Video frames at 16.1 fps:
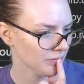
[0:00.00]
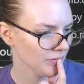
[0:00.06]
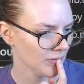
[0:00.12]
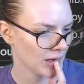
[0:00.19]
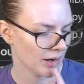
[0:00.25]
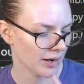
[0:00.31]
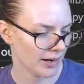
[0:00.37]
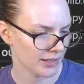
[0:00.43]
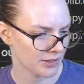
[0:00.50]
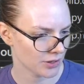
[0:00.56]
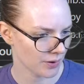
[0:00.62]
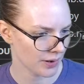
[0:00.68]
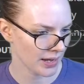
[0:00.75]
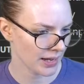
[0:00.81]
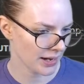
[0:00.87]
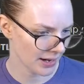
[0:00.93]
All right, so
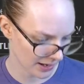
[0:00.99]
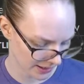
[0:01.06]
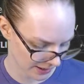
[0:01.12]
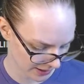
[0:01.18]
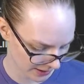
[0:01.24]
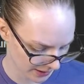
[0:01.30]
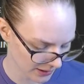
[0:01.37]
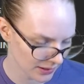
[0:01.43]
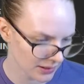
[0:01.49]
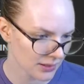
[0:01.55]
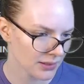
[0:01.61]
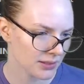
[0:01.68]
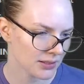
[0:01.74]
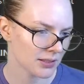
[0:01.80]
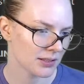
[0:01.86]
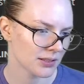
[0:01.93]
it
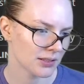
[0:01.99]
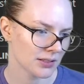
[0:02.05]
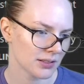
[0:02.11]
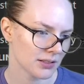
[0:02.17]
is.